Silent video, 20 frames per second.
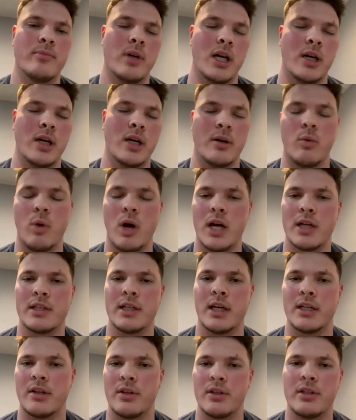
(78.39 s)
I
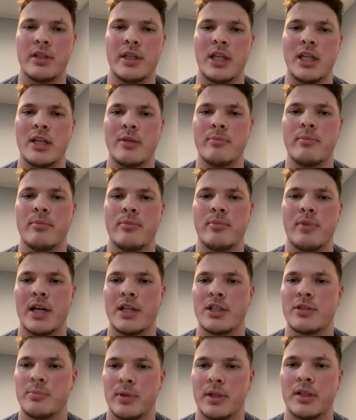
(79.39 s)
walked onto the team
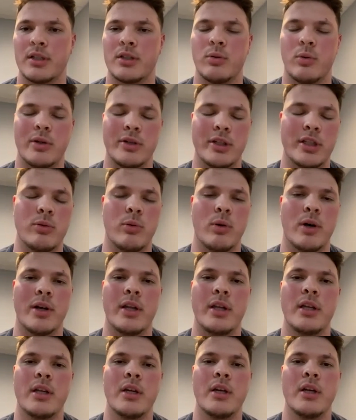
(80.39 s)
that spring of
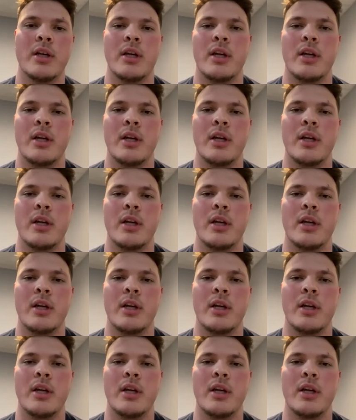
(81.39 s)
2020.